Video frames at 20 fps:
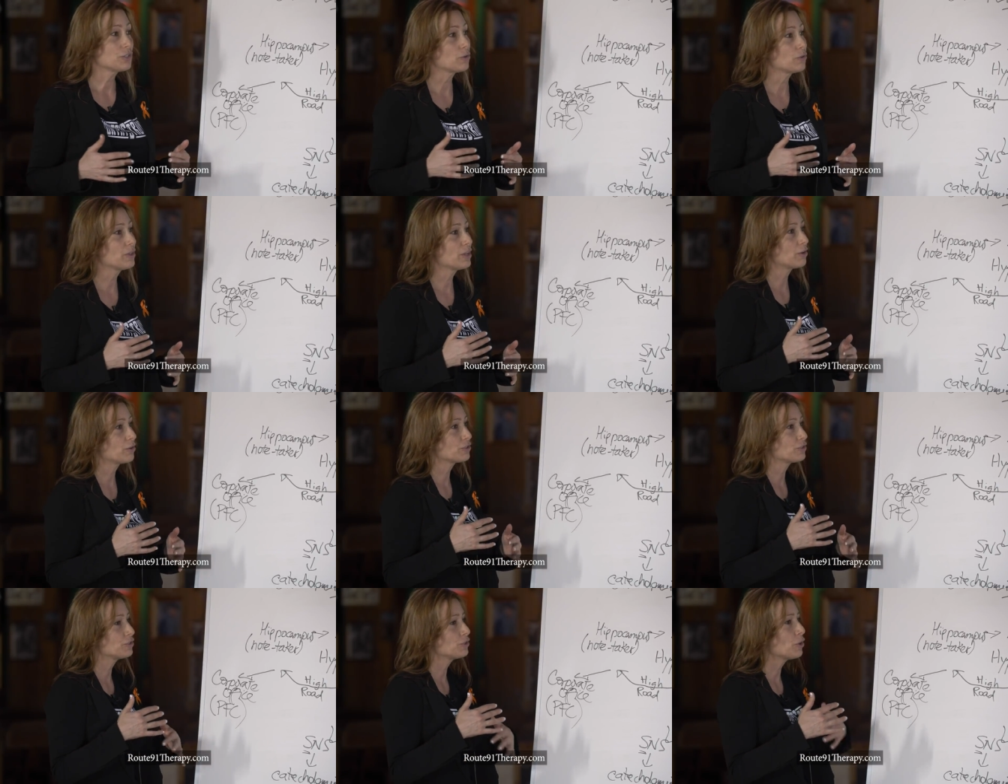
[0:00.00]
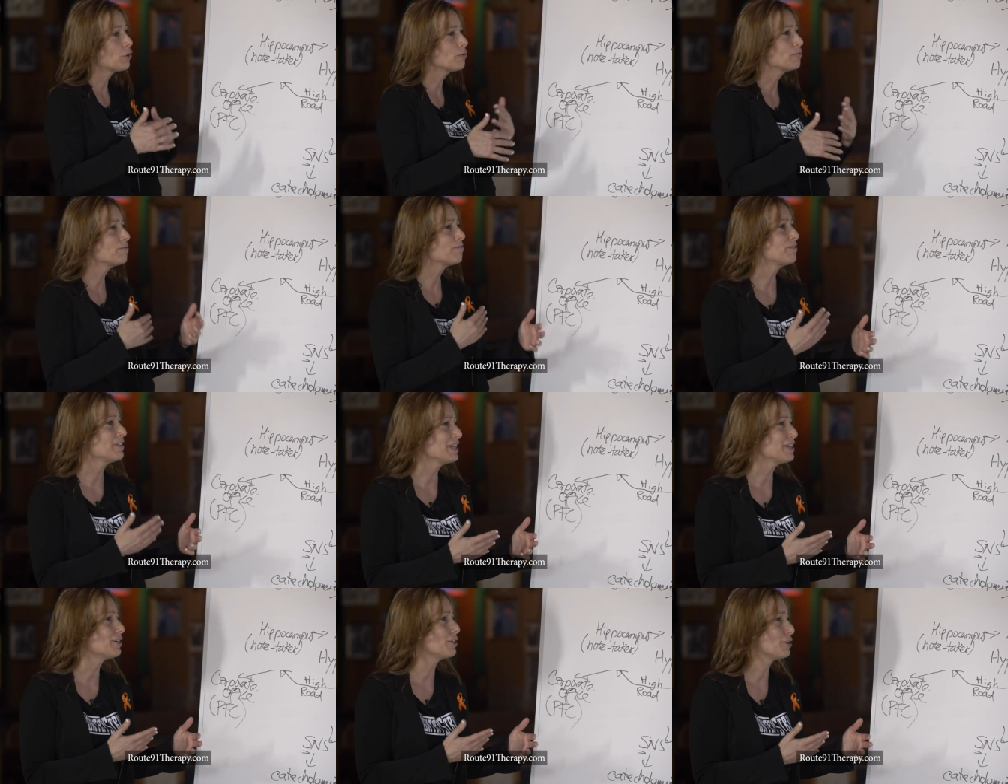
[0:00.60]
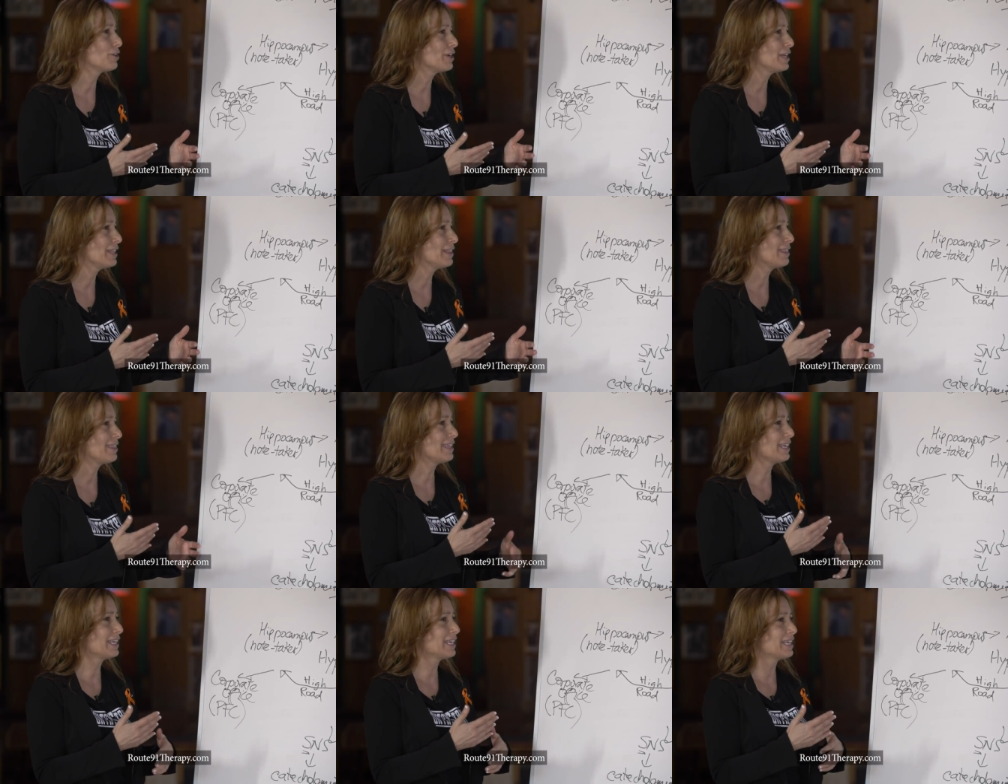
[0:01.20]
So there is no fear
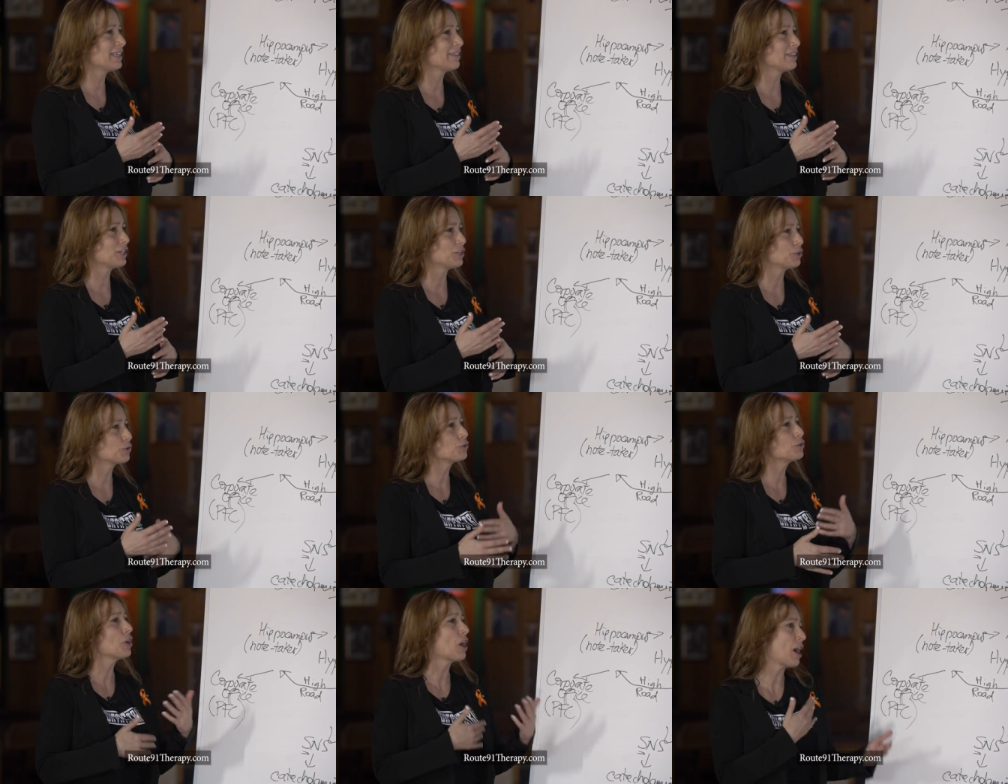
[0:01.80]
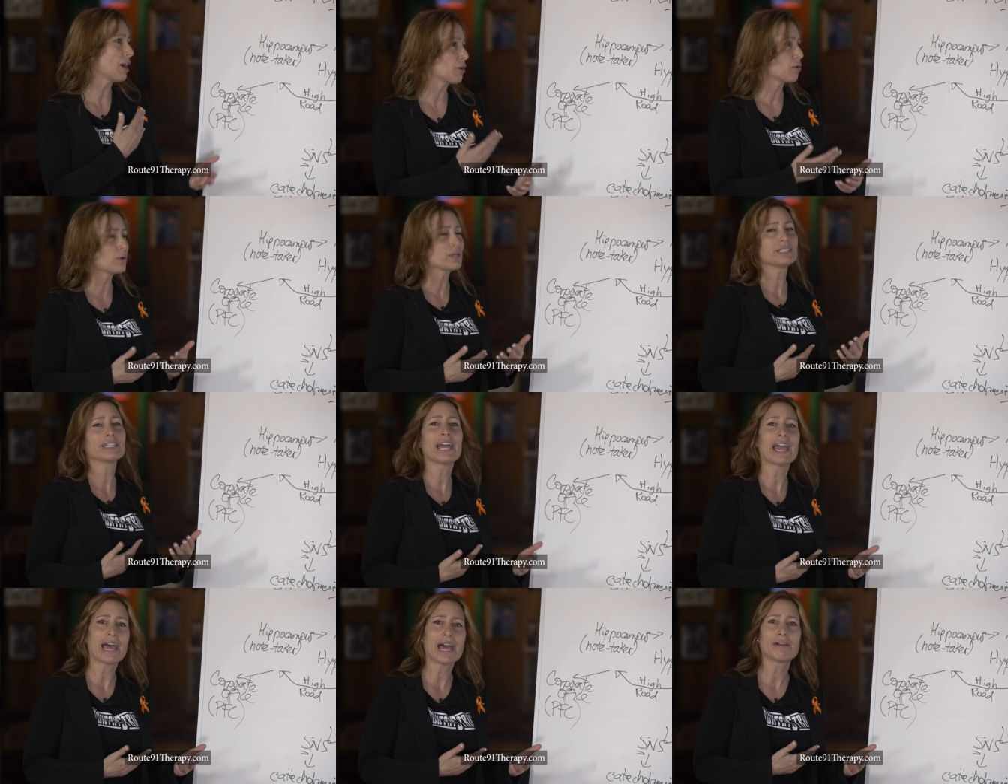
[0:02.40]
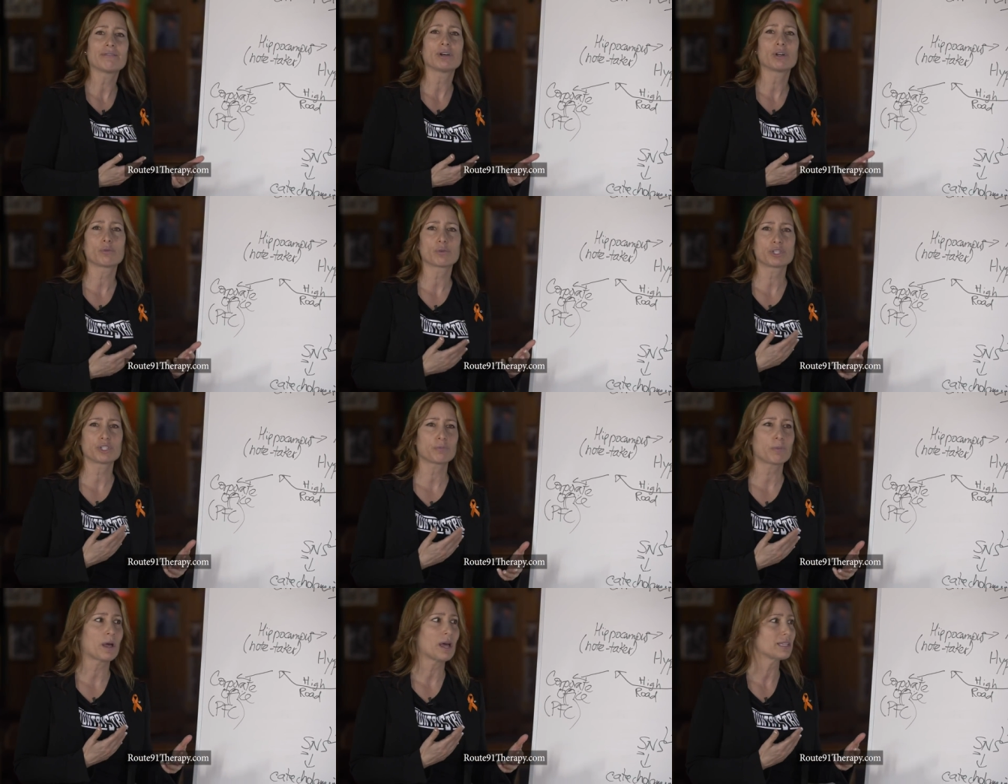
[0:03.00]
in thinking that you're not going to have a
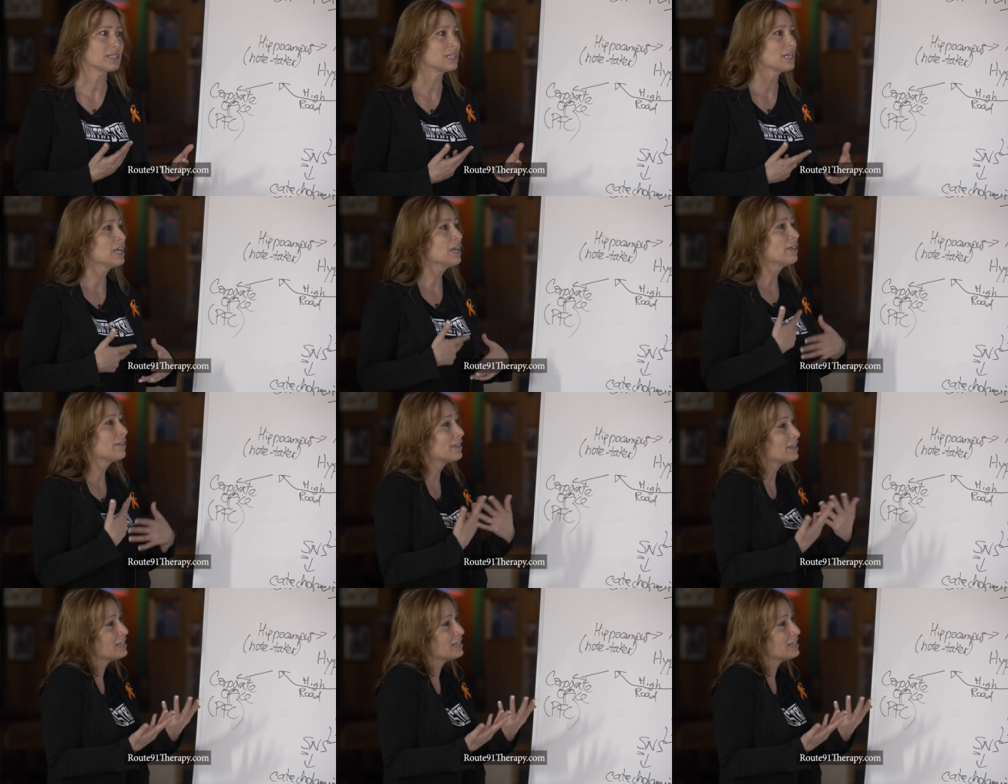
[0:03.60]
response